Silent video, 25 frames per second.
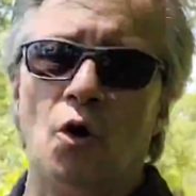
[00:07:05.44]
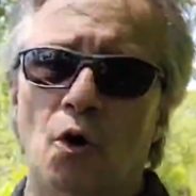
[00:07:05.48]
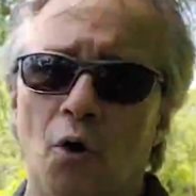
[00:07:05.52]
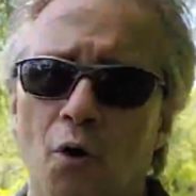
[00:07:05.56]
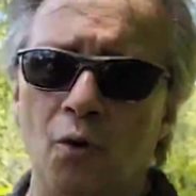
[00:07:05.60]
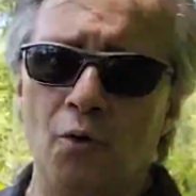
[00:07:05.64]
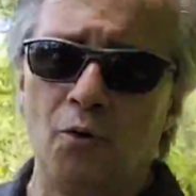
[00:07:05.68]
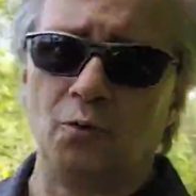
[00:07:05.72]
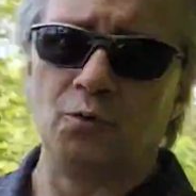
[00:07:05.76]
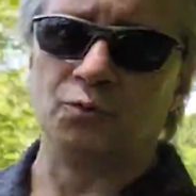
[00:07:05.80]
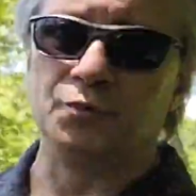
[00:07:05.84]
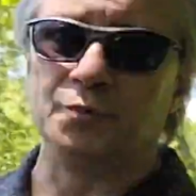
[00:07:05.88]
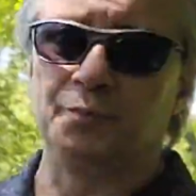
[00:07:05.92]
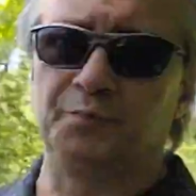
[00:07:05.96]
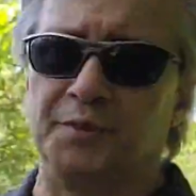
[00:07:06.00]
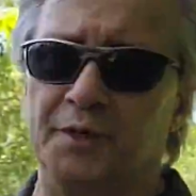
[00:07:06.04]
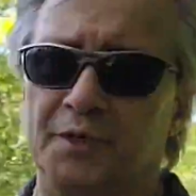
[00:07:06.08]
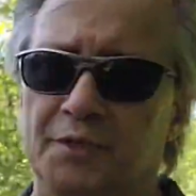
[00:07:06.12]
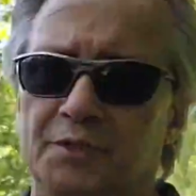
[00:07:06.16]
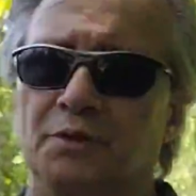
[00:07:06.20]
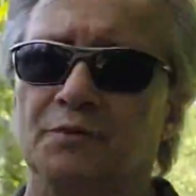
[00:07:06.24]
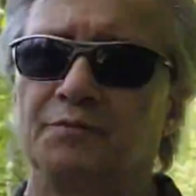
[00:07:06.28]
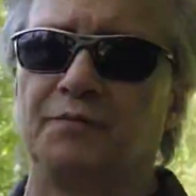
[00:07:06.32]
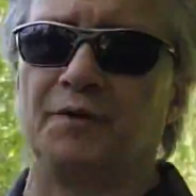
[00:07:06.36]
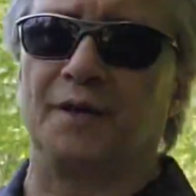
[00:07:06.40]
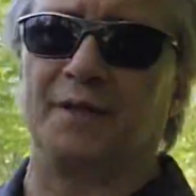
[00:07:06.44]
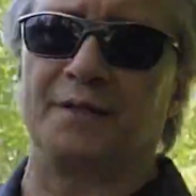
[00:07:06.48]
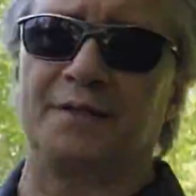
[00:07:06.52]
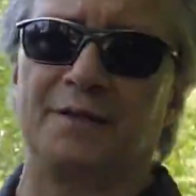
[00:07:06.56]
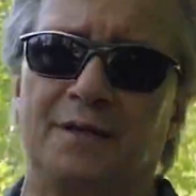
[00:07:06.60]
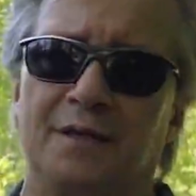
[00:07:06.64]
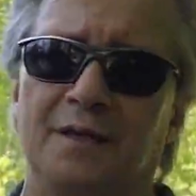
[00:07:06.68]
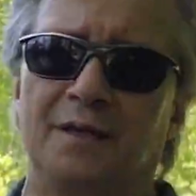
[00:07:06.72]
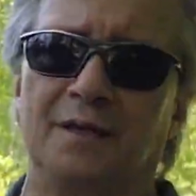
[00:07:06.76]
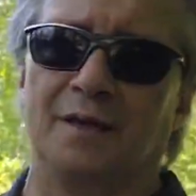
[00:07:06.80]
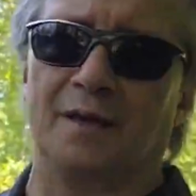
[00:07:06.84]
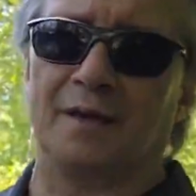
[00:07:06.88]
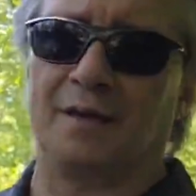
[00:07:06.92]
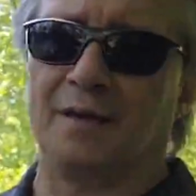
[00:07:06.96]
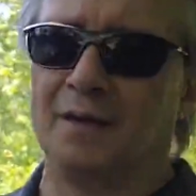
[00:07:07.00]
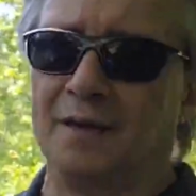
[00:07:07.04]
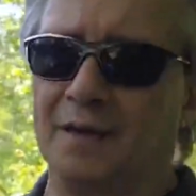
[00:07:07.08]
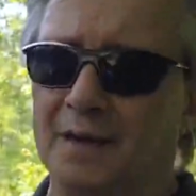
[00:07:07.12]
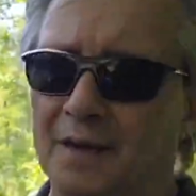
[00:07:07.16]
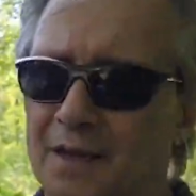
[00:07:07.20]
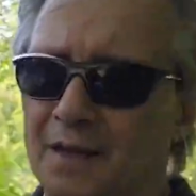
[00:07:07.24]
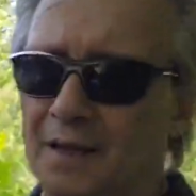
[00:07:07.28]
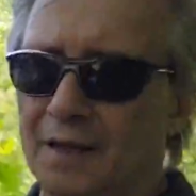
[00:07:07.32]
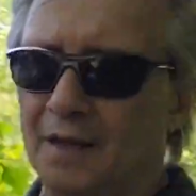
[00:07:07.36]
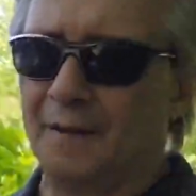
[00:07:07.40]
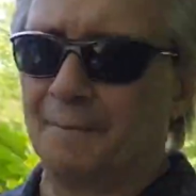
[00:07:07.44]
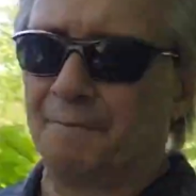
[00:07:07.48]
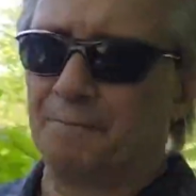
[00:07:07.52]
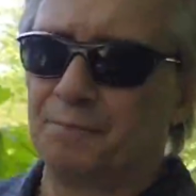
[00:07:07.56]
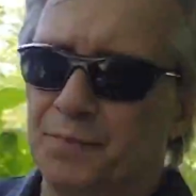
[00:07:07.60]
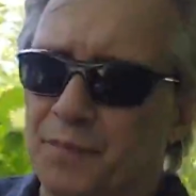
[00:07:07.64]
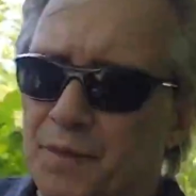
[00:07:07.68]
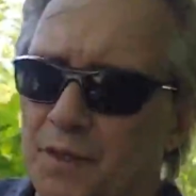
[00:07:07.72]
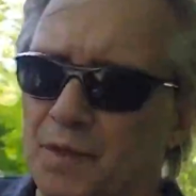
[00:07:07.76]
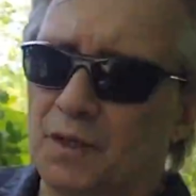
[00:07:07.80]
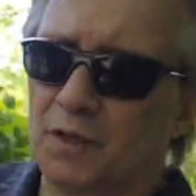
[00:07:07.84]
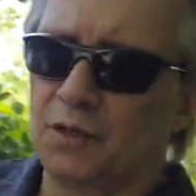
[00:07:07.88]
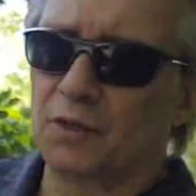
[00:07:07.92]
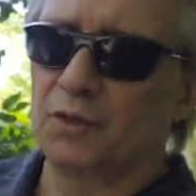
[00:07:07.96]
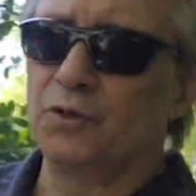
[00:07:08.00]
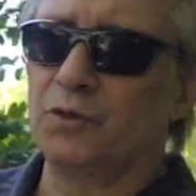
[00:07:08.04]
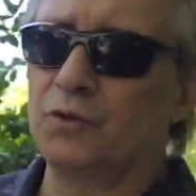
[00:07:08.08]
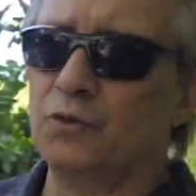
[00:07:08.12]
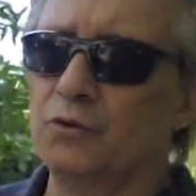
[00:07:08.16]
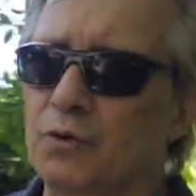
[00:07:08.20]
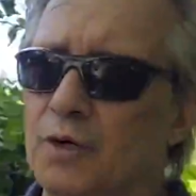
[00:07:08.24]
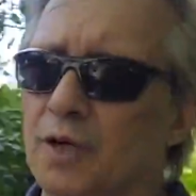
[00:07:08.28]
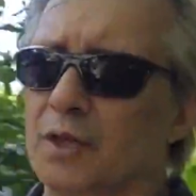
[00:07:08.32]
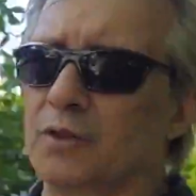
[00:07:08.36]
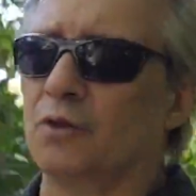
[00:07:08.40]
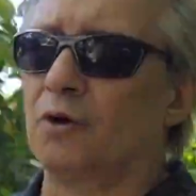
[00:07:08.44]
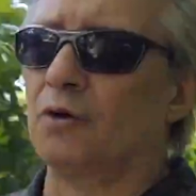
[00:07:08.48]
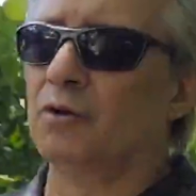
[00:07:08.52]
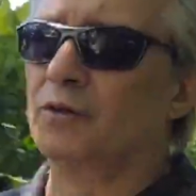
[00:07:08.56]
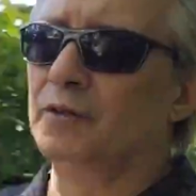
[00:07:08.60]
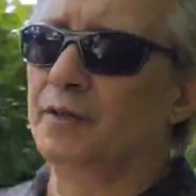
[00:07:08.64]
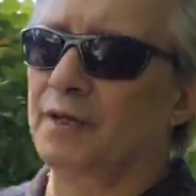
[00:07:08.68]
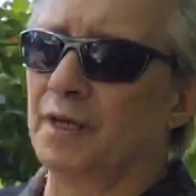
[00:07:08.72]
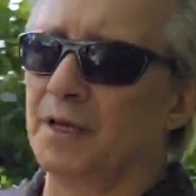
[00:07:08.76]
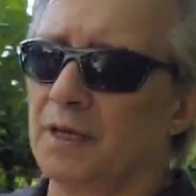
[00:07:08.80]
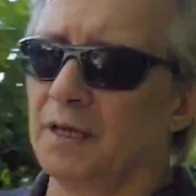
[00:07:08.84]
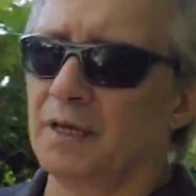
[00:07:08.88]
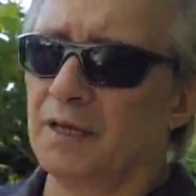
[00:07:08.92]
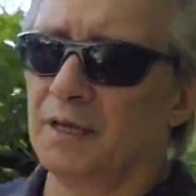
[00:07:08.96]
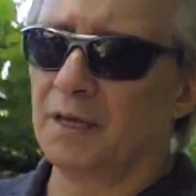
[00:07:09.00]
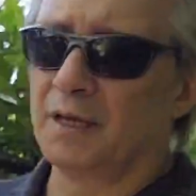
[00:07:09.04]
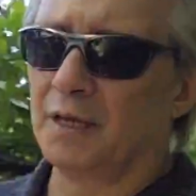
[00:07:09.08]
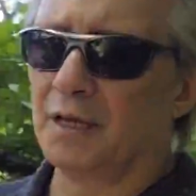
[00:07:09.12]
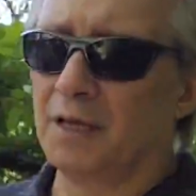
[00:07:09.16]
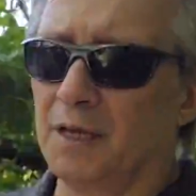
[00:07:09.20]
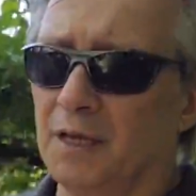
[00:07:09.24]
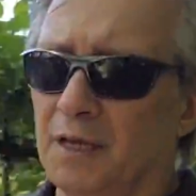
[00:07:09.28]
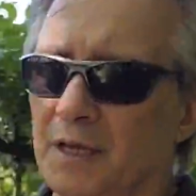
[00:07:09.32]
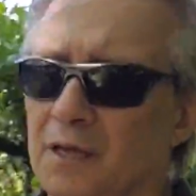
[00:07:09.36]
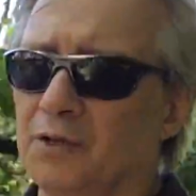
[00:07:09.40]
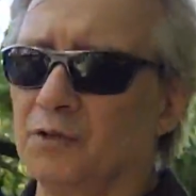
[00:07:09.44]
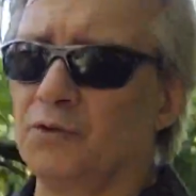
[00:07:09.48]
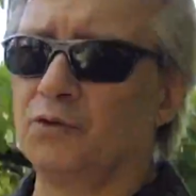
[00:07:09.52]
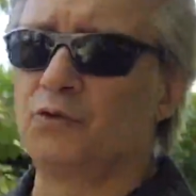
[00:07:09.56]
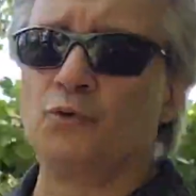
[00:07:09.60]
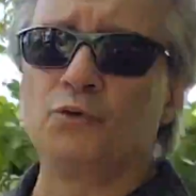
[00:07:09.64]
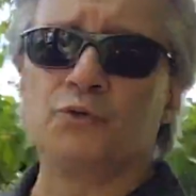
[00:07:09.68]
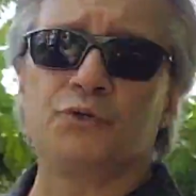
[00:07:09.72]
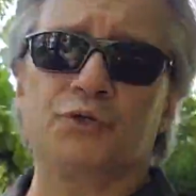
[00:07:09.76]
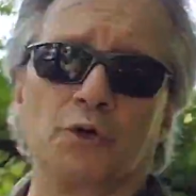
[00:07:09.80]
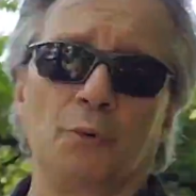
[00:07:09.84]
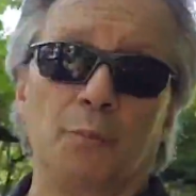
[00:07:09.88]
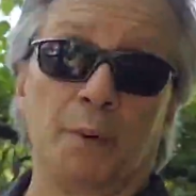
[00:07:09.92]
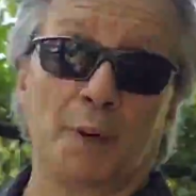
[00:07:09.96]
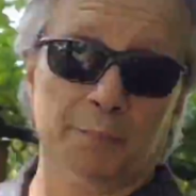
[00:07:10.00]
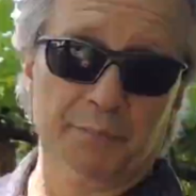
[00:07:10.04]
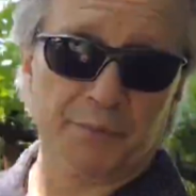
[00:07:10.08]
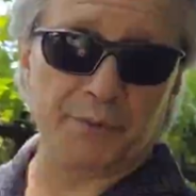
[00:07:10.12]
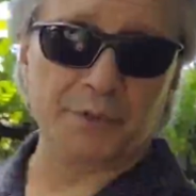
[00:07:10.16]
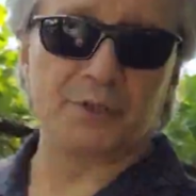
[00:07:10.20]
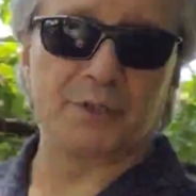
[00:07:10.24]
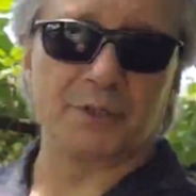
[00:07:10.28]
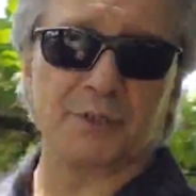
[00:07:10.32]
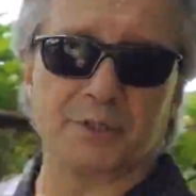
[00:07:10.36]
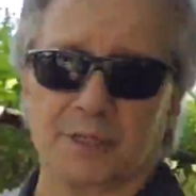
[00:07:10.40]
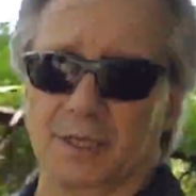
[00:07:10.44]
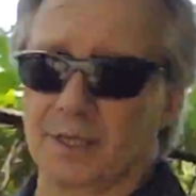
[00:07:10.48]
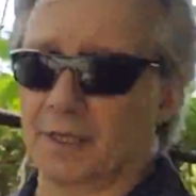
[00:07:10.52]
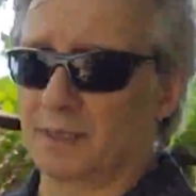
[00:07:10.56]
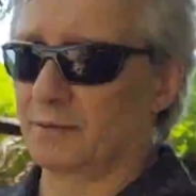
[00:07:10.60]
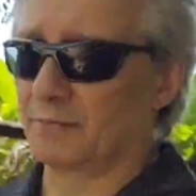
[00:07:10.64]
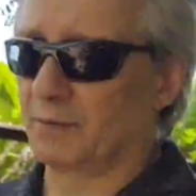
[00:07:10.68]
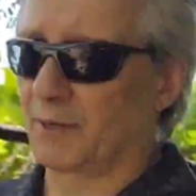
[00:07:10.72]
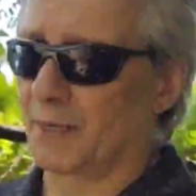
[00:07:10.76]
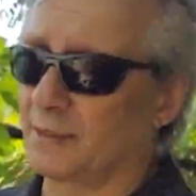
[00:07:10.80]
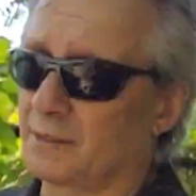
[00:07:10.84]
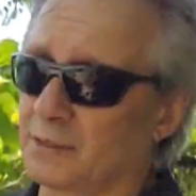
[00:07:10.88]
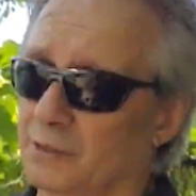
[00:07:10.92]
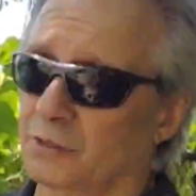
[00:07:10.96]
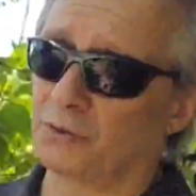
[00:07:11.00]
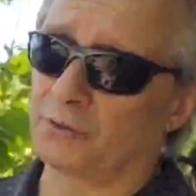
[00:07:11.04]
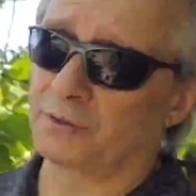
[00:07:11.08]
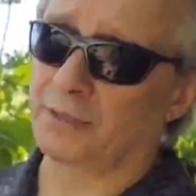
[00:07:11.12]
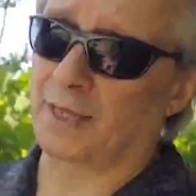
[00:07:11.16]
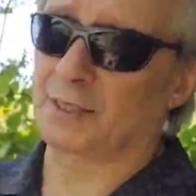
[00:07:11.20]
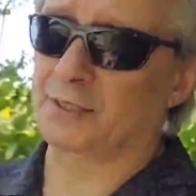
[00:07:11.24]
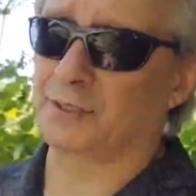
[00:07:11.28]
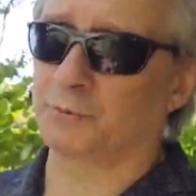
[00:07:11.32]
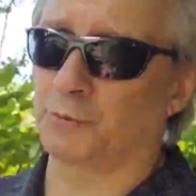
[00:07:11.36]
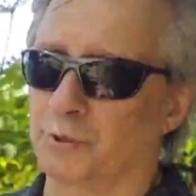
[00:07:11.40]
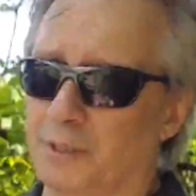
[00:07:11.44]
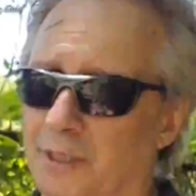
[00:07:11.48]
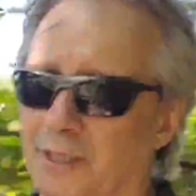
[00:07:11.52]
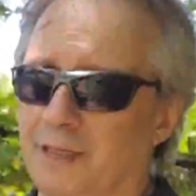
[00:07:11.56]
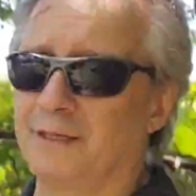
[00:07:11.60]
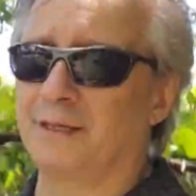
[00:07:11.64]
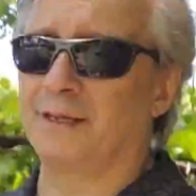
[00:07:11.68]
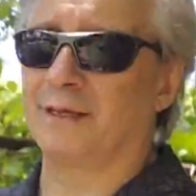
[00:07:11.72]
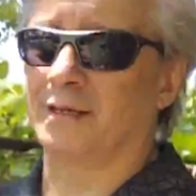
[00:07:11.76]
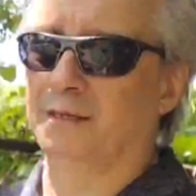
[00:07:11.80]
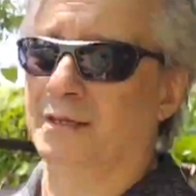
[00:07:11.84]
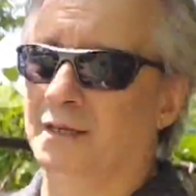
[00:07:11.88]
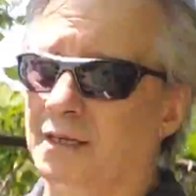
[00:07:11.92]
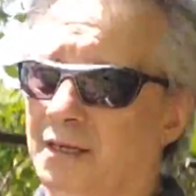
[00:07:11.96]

own a piece of land here, you can only do so by purchasing it, right? So that's what he did.